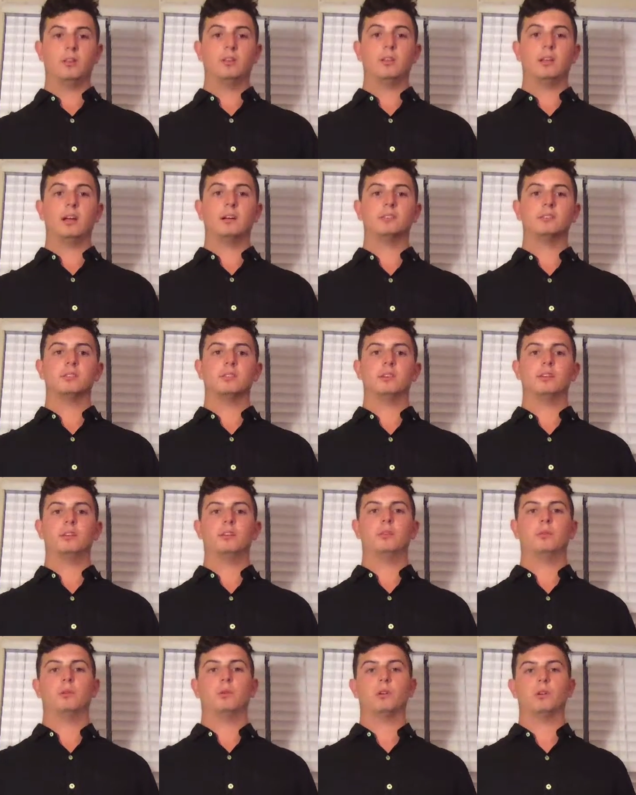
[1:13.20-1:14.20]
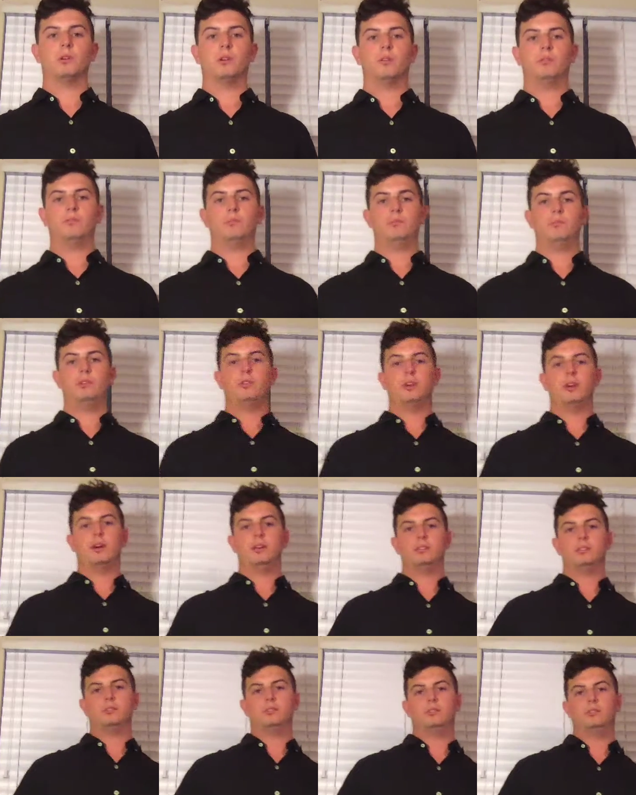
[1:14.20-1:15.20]
Last thing I need to work on from you
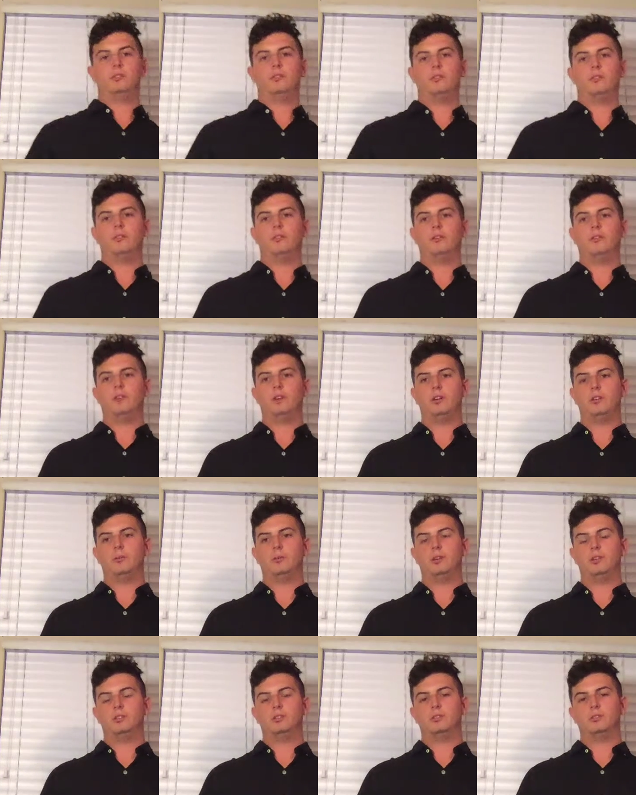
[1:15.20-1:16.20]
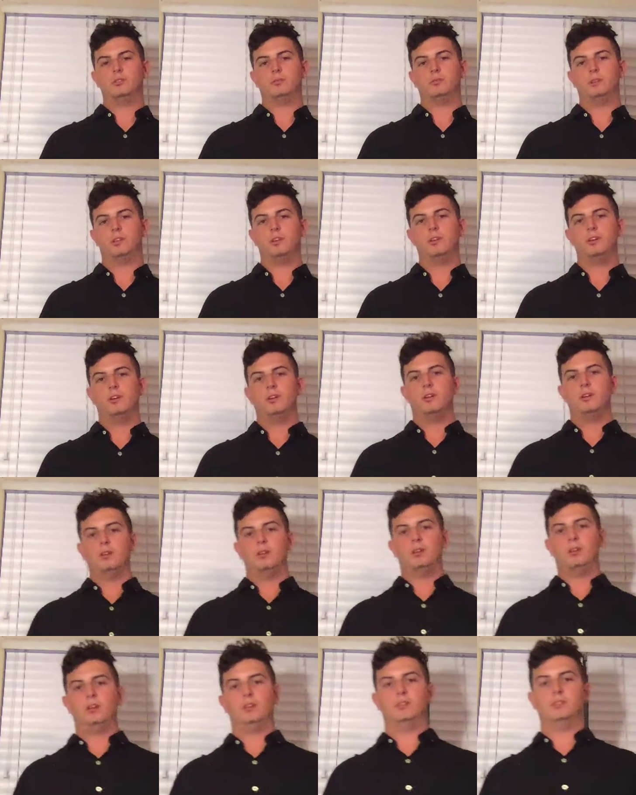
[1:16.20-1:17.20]
guys, your evaluations, I
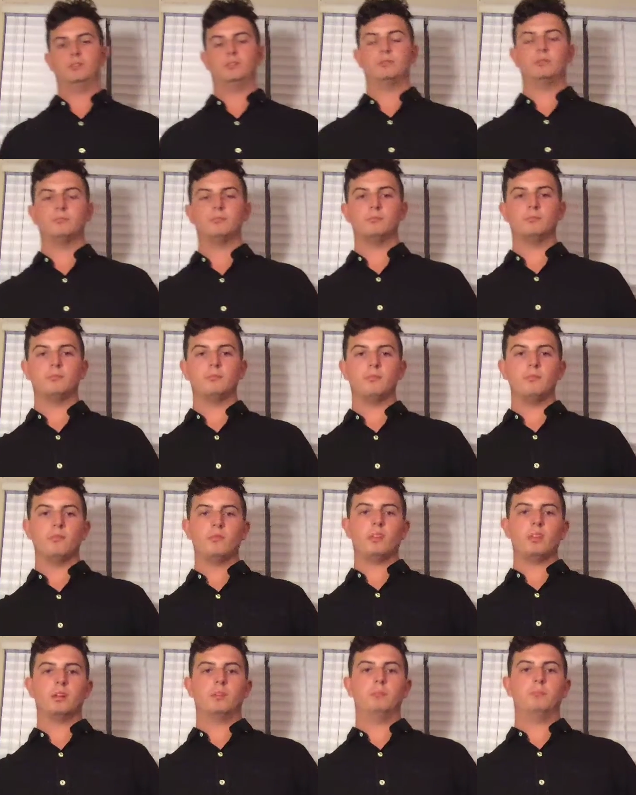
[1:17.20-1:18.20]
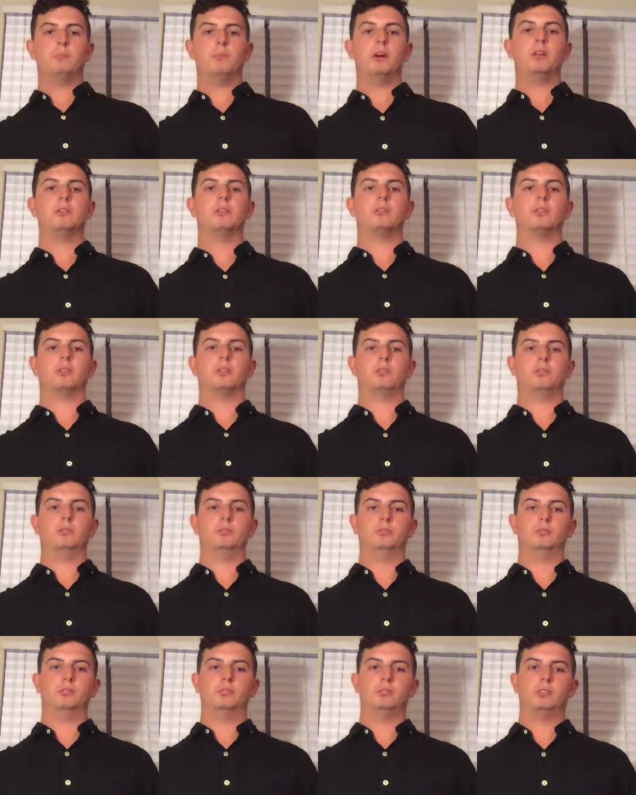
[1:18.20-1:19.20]
mean, is better
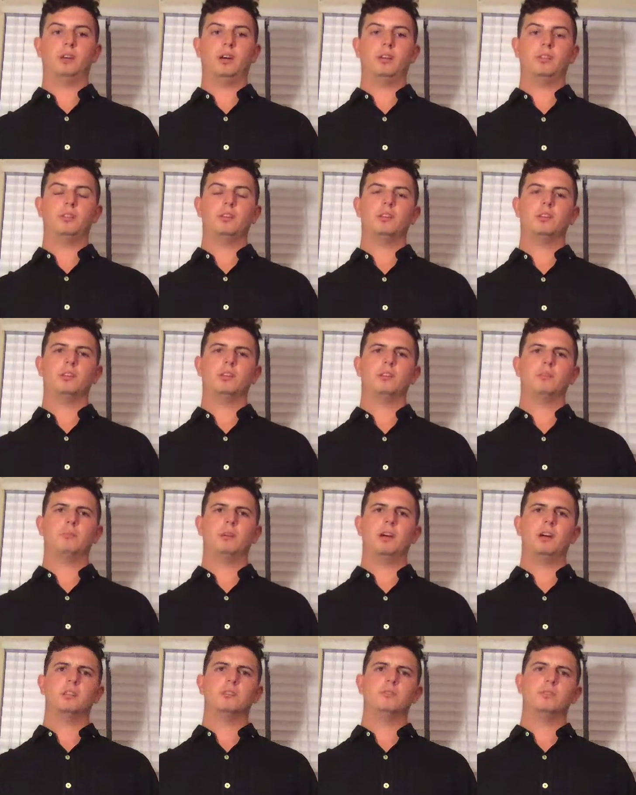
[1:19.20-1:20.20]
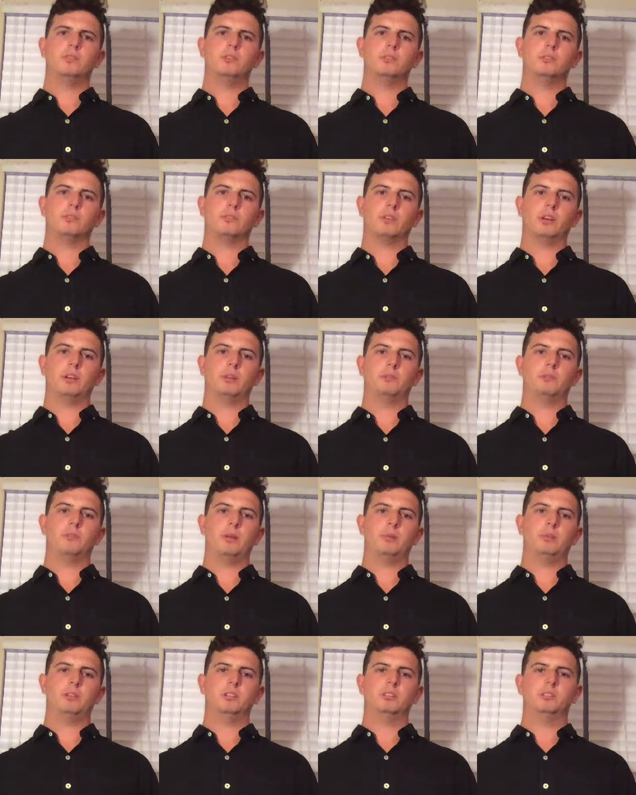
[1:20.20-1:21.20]
conclusions. I think in the past videos, I've kind of
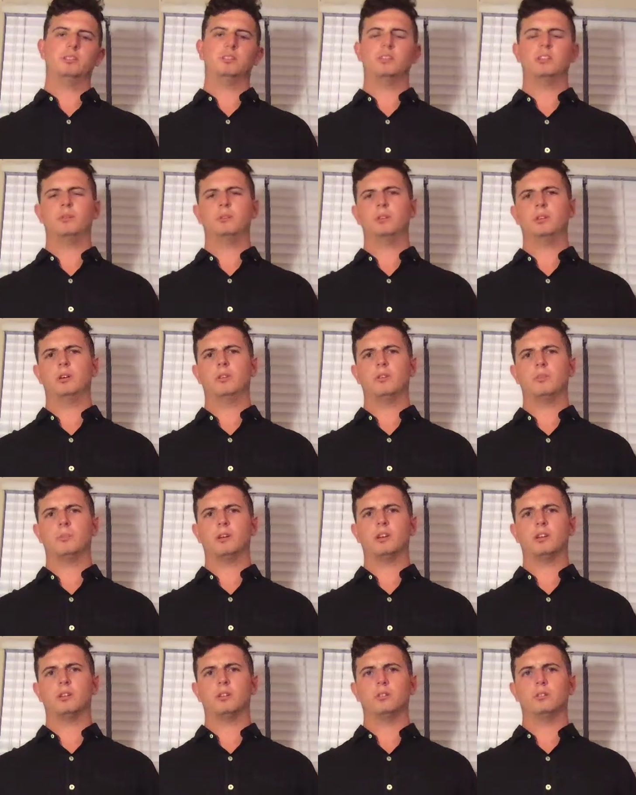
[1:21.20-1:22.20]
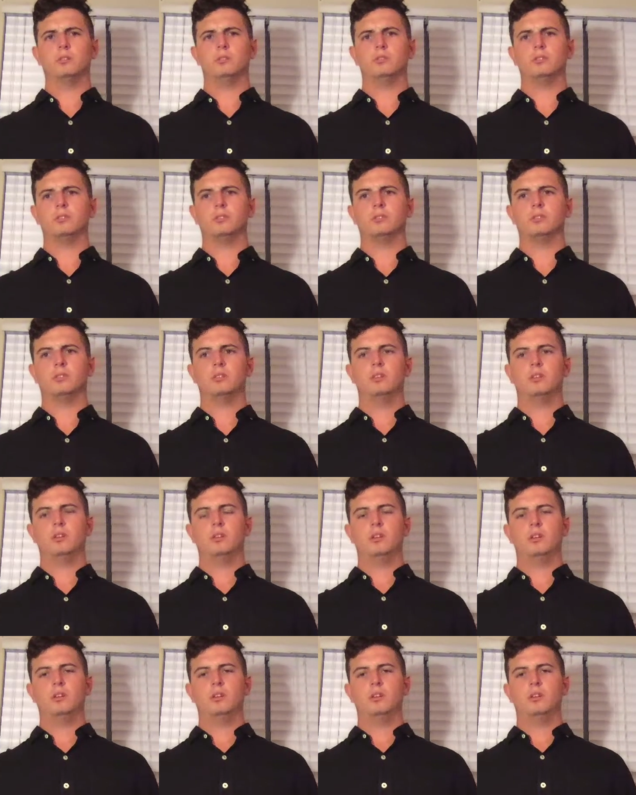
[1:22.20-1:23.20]
maybe just skipped over my conclusions,
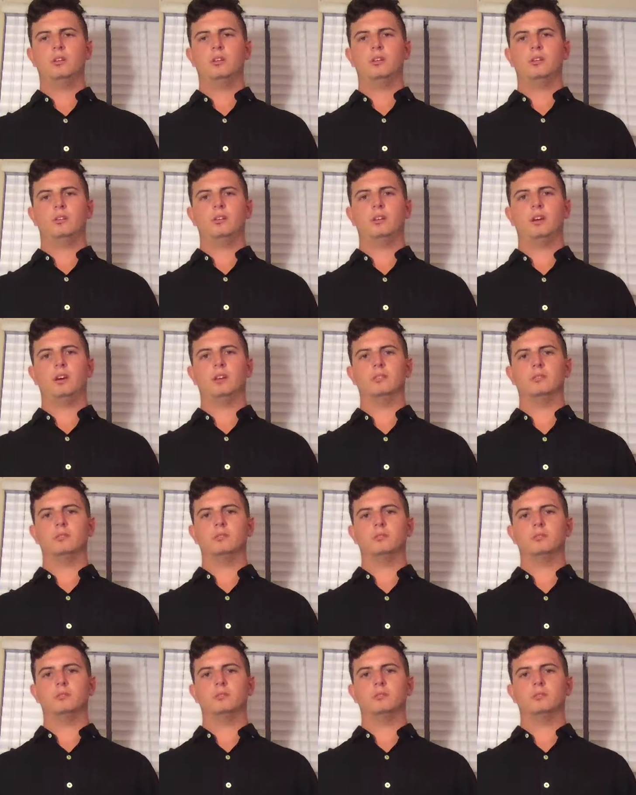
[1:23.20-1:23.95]
not